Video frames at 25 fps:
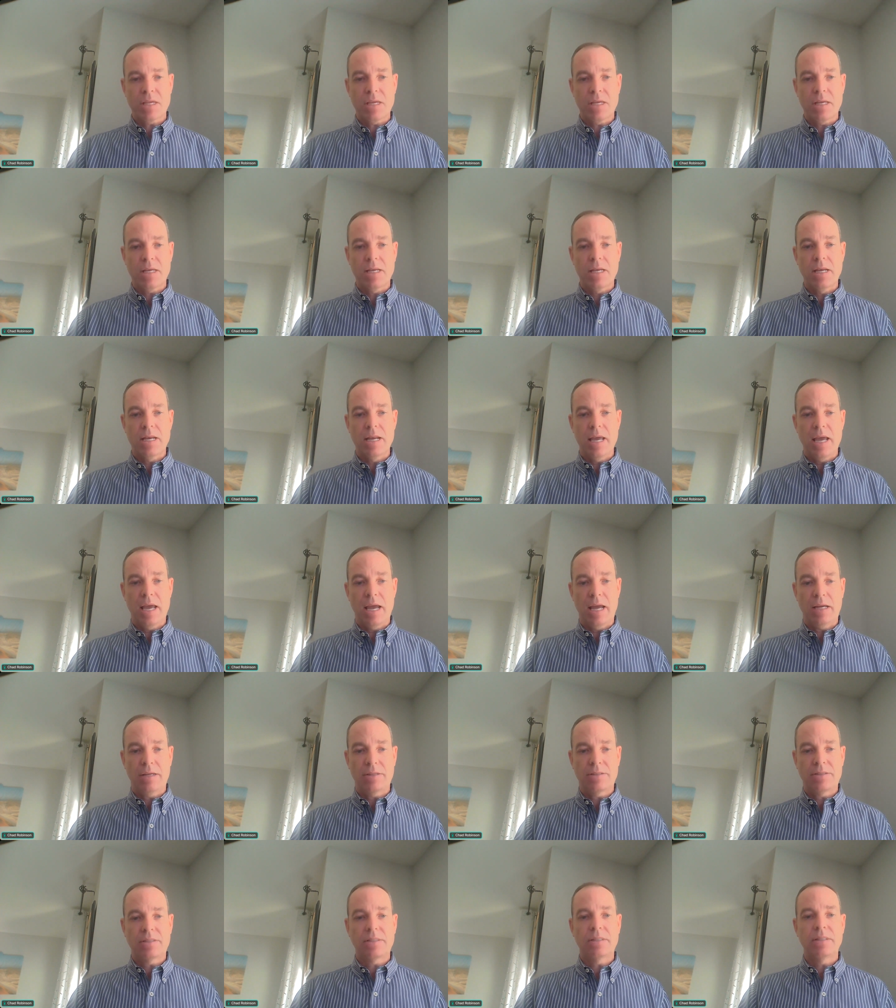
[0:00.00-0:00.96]

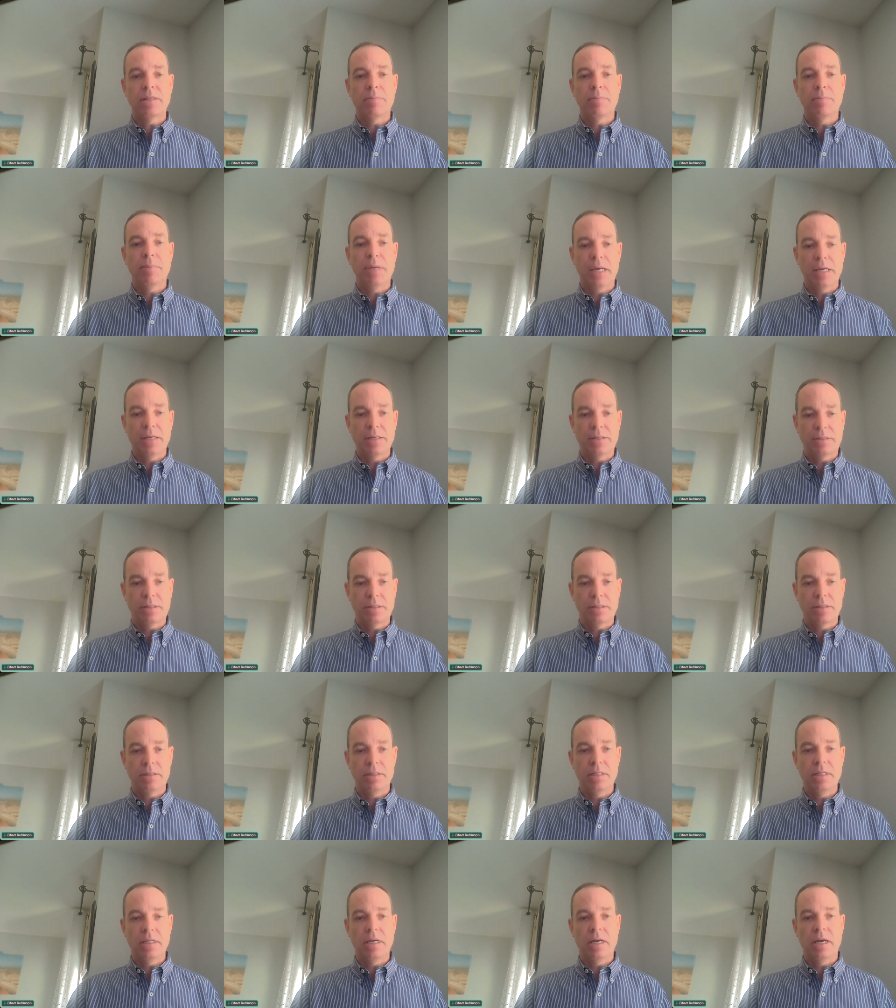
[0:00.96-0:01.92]
Next,
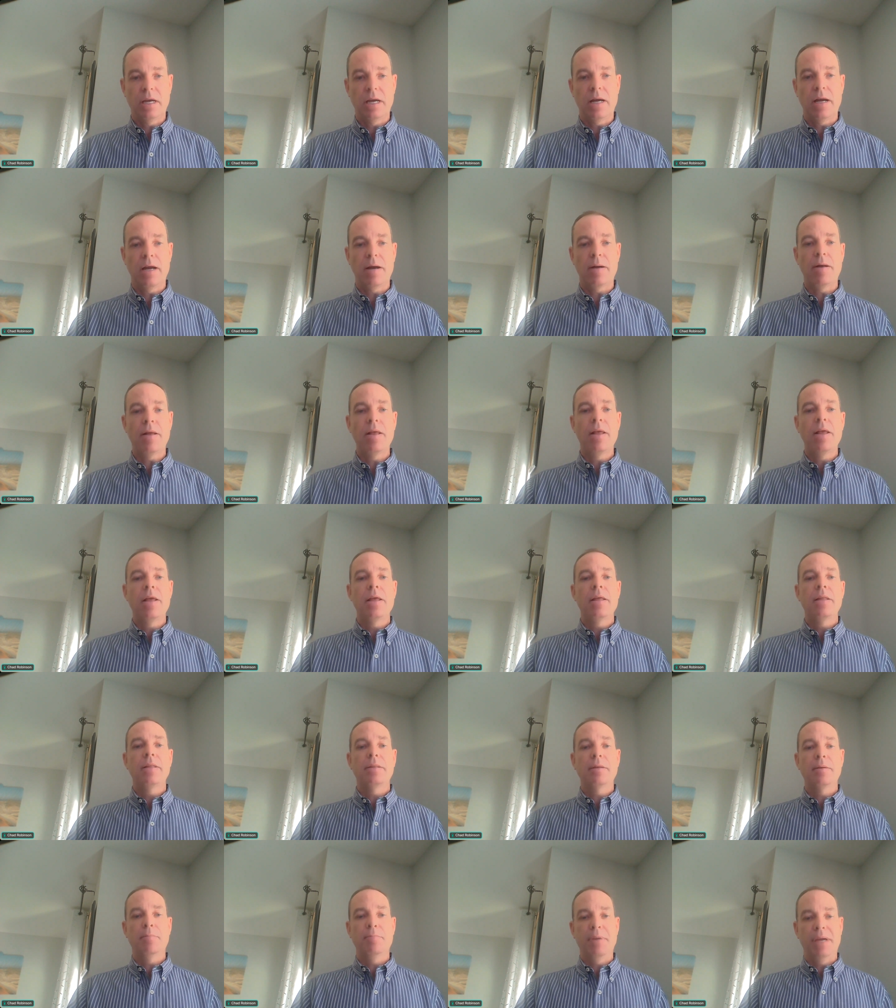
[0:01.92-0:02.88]
the
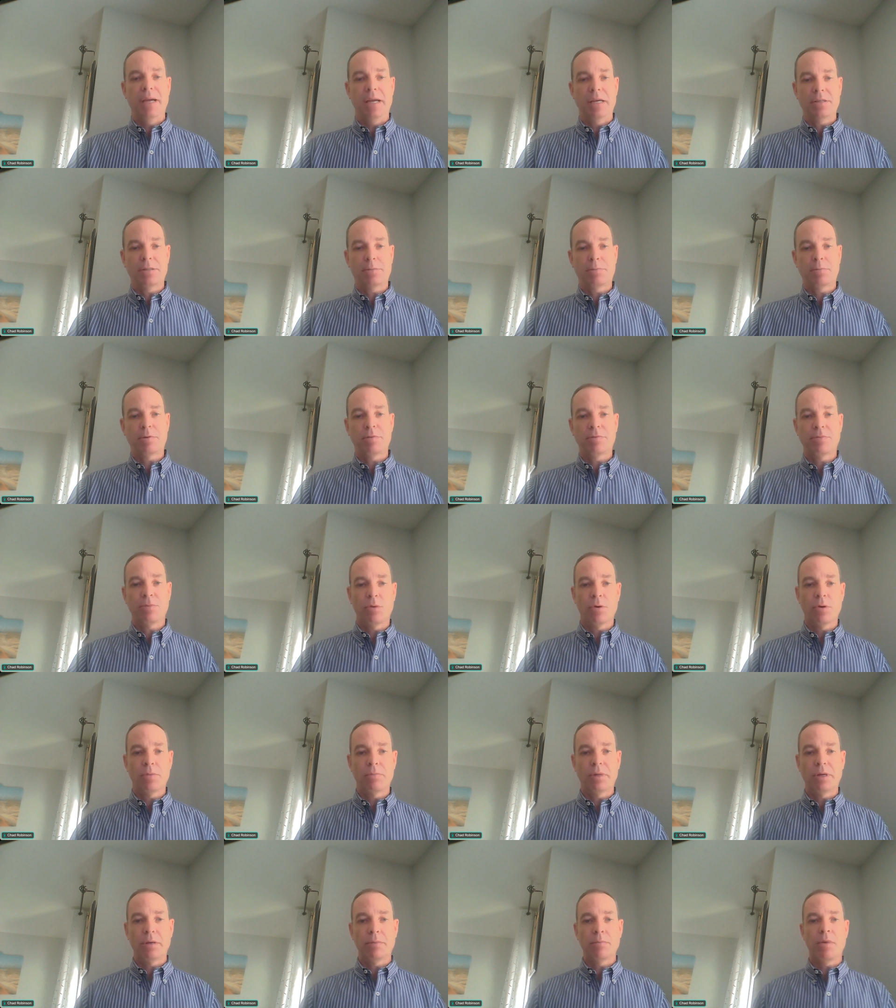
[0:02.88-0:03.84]
best
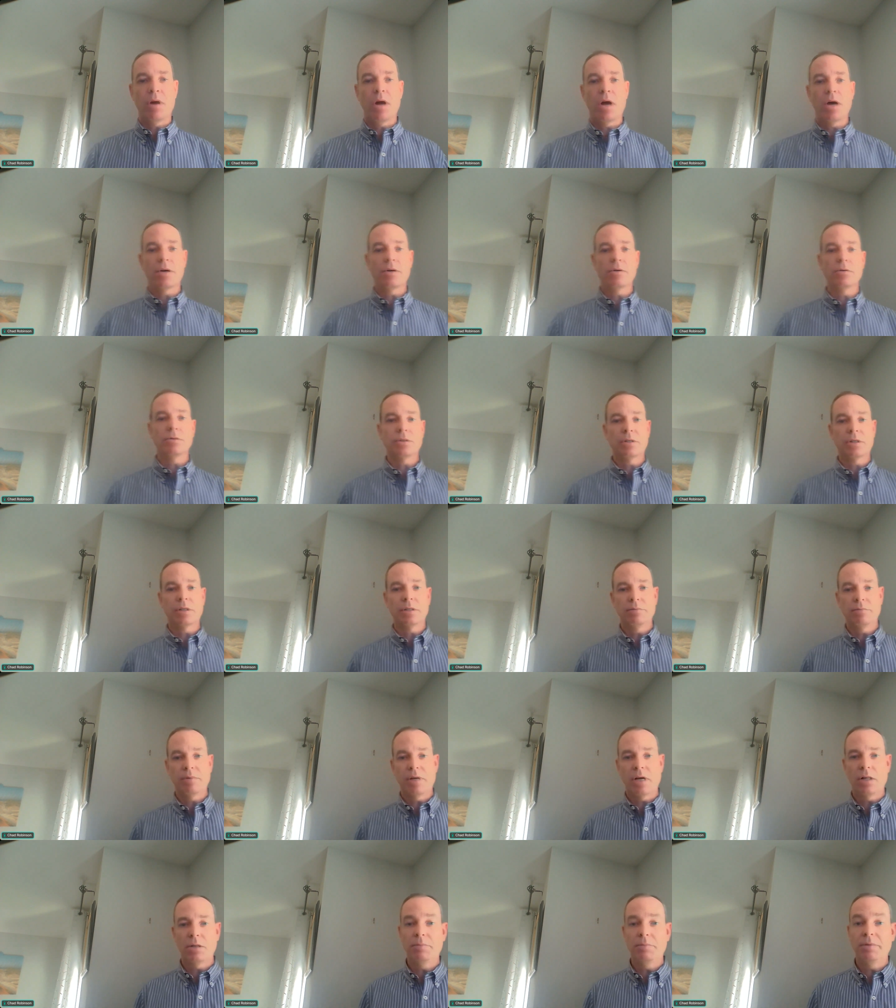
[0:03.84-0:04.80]
performing model
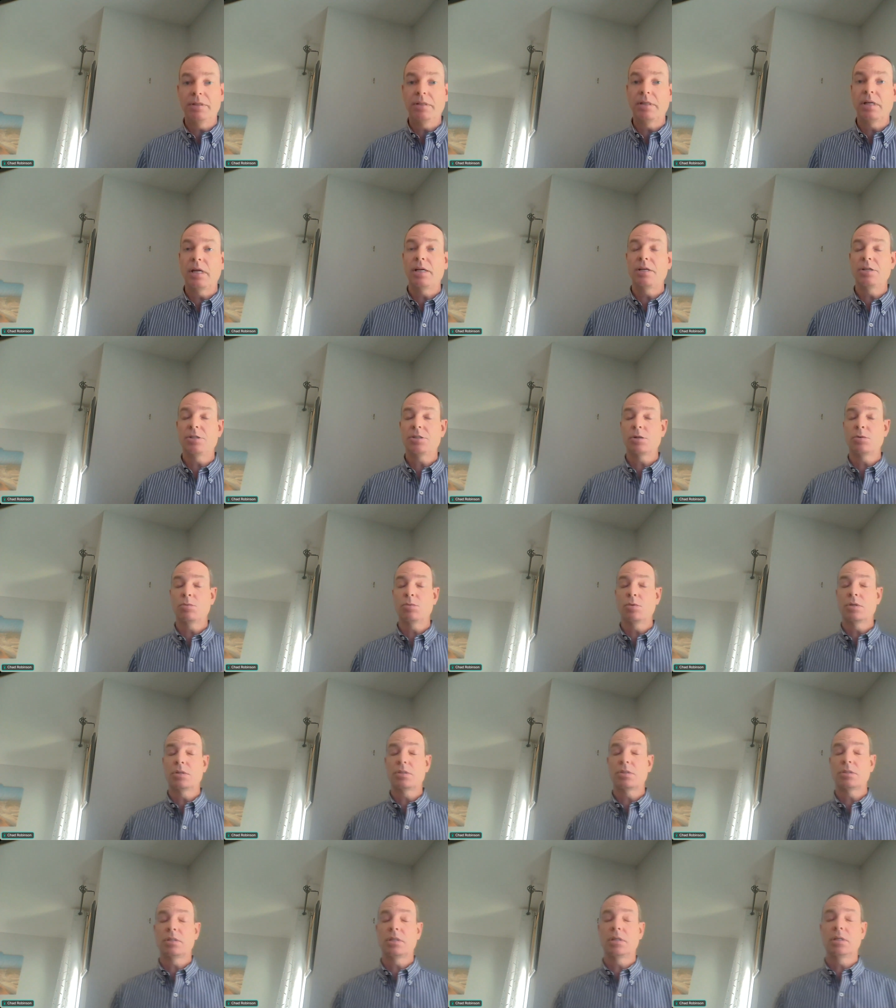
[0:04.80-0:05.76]
during the
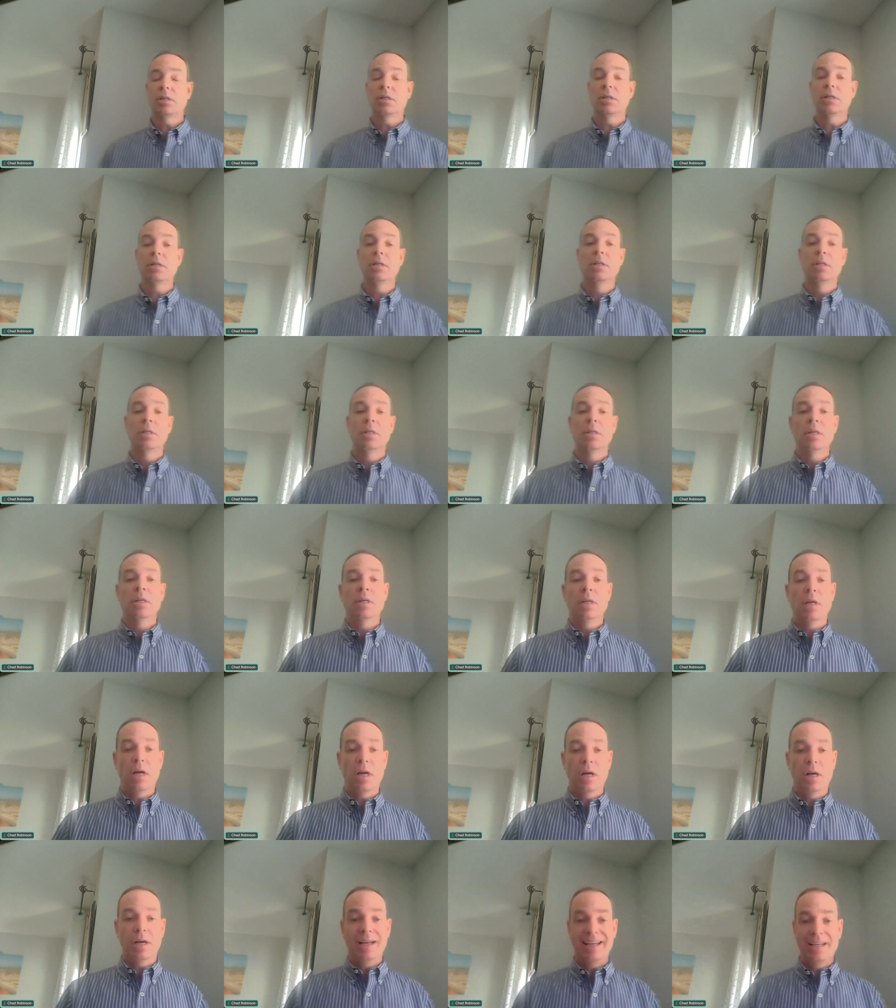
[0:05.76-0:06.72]
validation was the
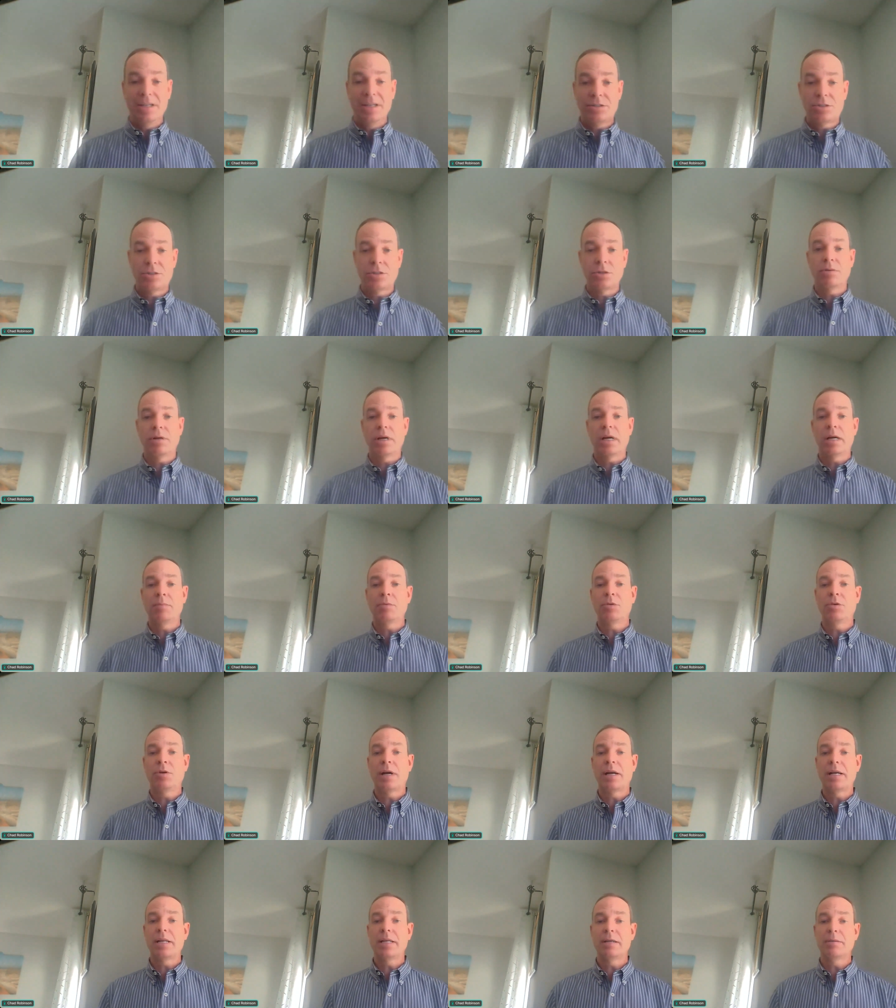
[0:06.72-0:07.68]

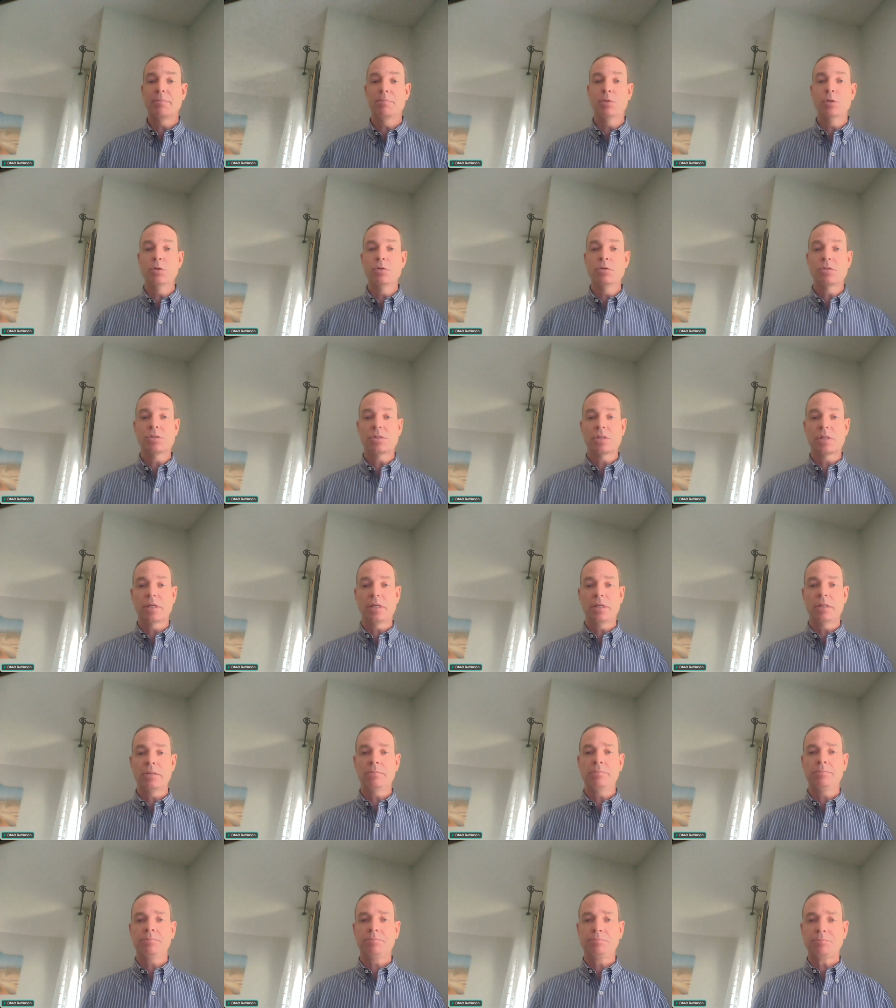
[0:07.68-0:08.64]
histogram gradient
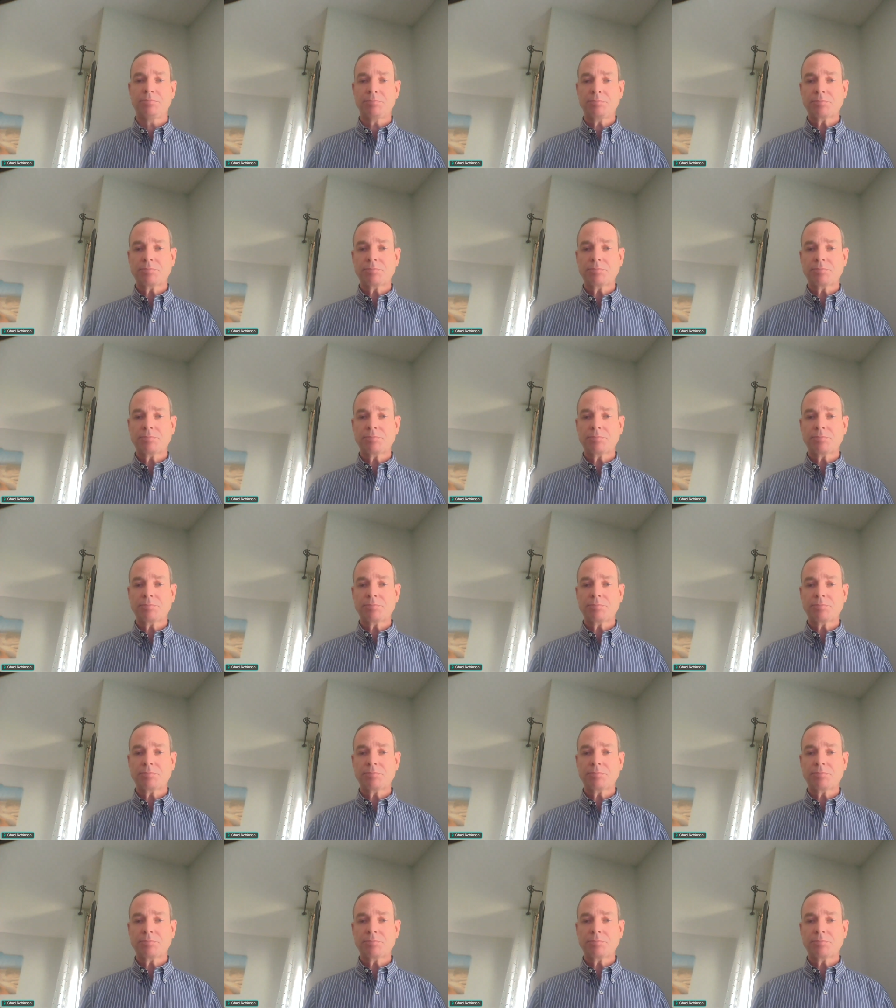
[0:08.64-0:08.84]
boosting.